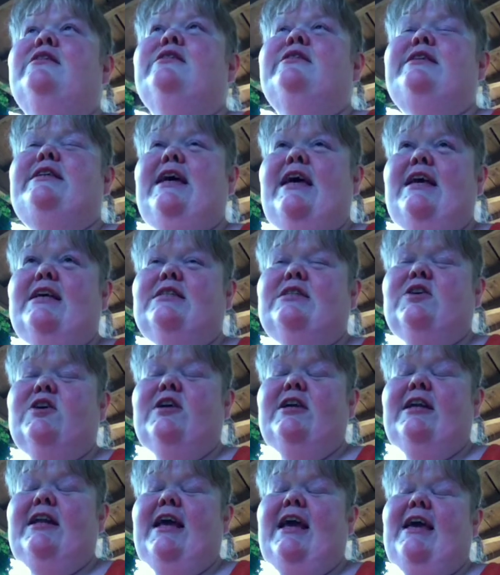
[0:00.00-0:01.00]
date,
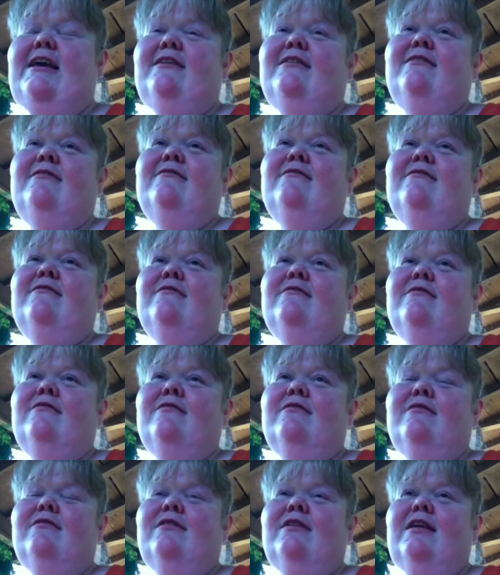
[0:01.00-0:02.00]
started dating,
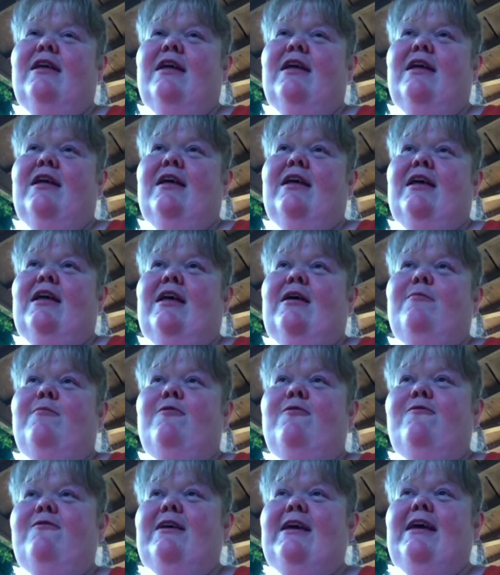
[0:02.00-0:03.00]
he
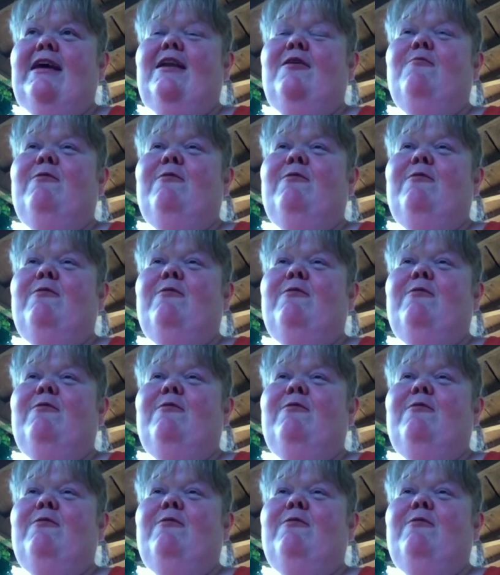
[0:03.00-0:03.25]
moved in,